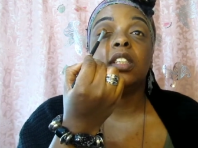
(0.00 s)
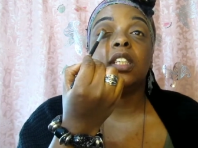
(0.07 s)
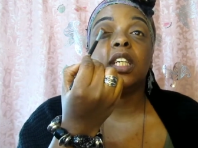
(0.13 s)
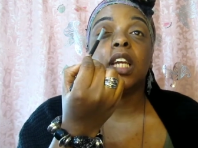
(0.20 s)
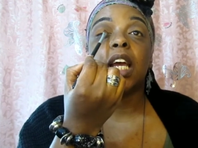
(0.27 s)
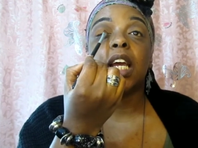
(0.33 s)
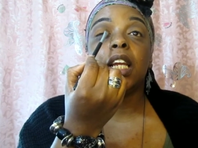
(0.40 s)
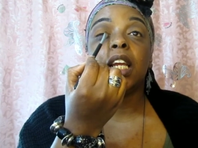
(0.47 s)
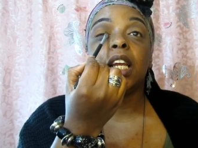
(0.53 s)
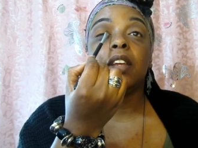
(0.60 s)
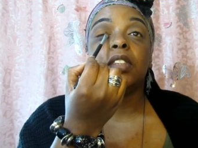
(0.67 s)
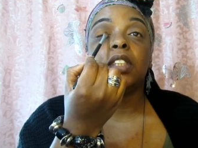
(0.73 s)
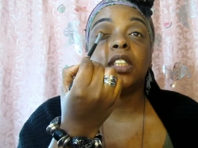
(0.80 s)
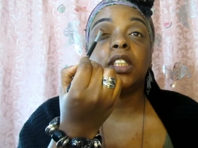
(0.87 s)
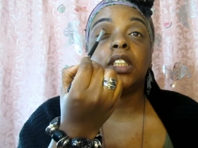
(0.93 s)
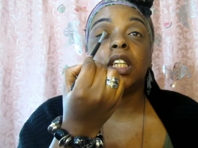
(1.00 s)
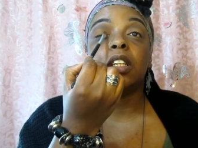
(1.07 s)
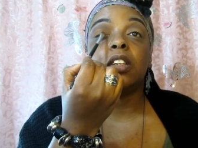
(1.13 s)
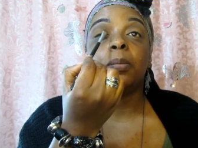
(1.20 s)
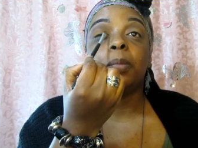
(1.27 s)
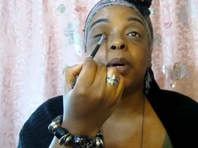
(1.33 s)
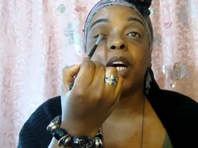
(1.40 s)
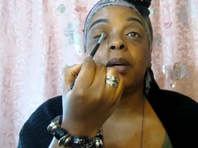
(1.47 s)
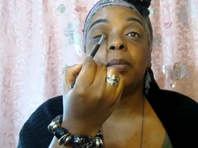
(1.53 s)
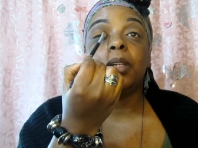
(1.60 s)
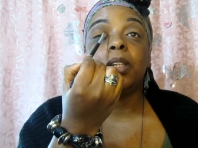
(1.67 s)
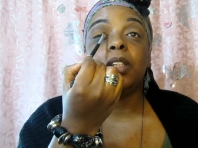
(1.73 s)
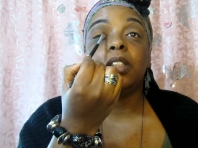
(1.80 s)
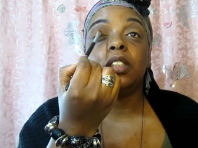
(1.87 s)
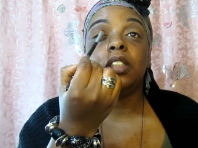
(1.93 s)
to kind of give it just a little pop,
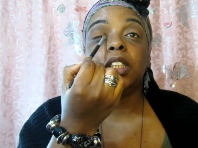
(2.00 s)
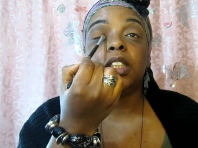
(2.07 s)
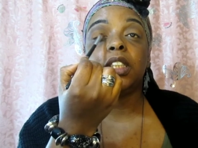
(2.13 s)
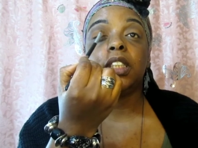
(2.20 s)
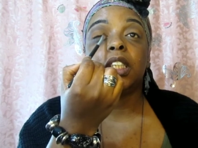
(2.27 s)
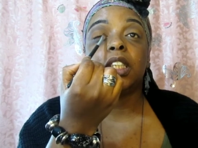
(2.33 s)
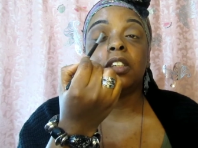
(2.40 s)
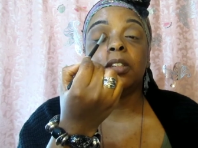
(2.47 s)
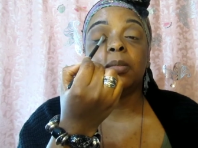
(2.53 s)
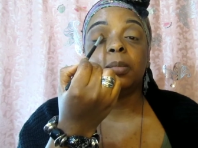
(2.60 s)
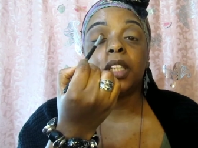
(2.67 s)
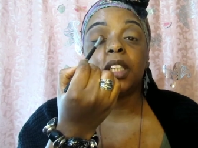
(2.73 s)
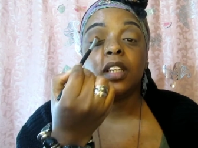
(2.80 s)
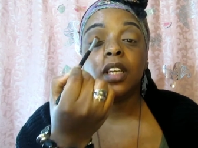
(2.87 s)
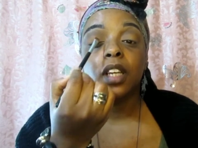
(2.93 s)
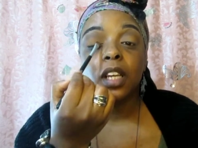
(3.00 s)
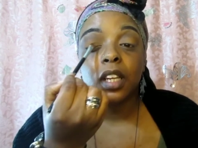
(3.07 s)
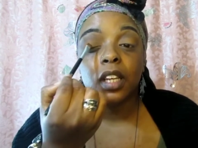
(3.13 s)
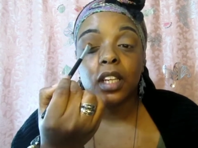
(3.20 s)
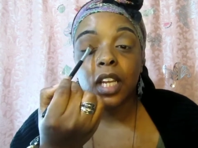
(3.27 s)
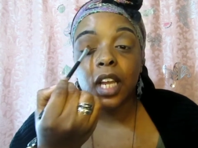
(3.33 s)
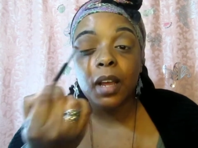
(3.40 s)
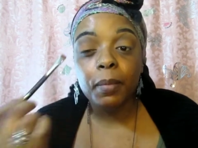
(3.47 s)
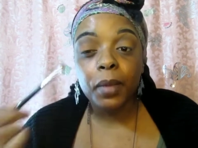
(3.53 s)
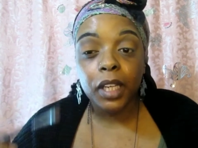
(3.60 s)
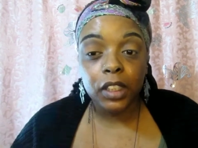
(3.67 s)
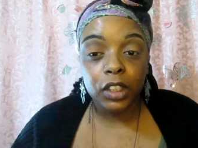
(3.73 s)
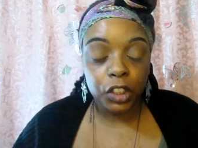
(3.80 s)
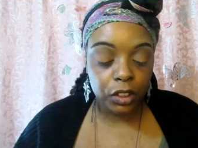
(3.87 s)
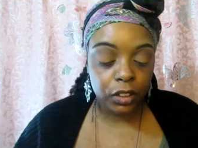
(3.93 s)
just a little bit, not
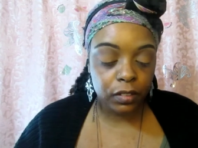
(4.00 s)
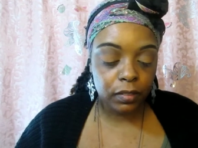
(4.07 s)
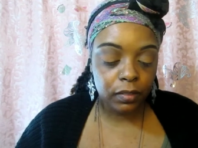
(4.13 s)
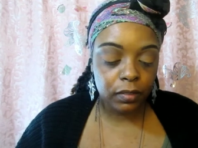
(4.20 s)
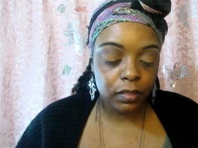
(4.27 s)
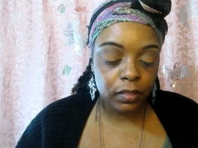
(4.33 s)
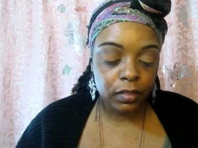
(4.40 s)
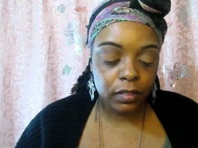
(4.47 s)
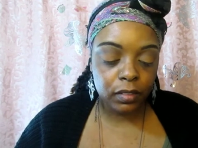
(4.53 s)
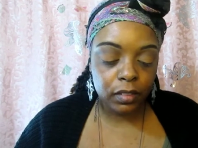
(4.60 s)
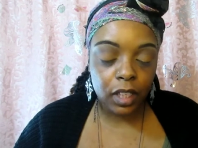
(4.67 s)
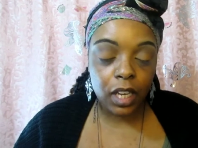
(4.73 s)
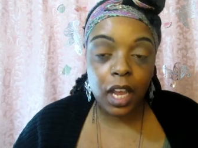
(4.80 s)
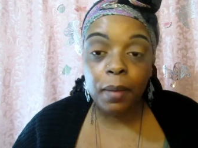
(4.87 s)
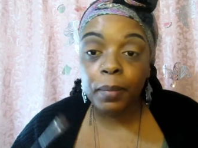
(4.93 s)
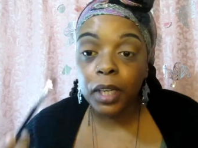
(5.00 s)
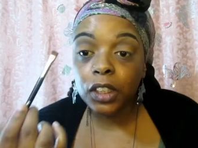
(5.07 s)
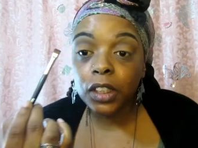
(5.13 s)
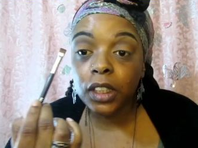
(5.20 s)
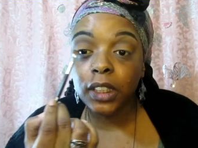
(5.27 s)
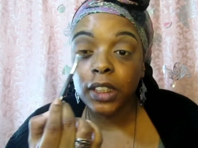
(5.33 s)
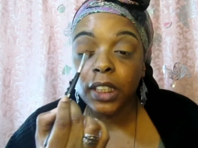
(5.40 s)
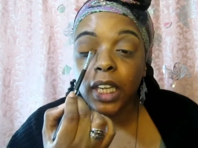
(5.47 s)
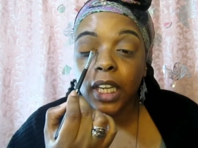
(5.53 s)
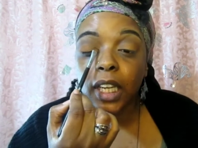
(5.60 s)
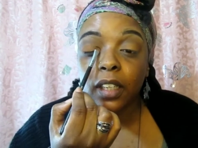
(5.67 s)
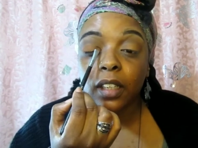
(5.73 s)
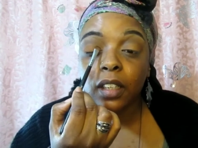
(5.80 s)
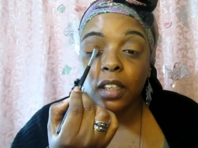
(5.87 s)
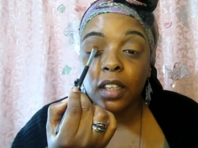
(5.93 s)
much, not much. Because
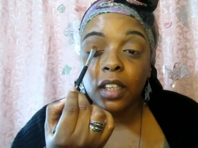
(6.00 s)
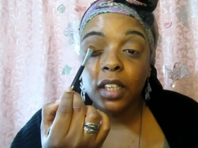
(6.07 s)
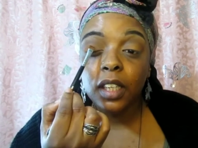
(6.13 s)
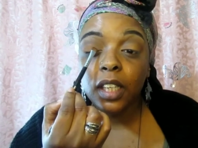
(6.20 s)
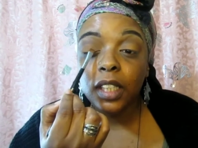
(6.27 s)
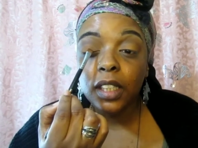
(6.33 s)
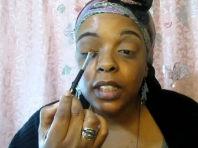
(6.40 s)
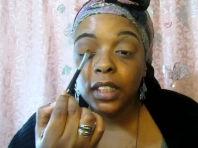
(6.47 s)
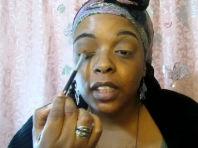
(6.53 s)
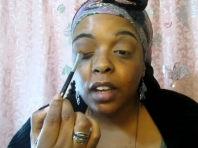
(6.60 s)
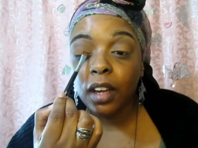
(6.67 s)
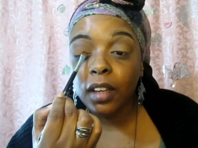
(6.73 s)
again, it is the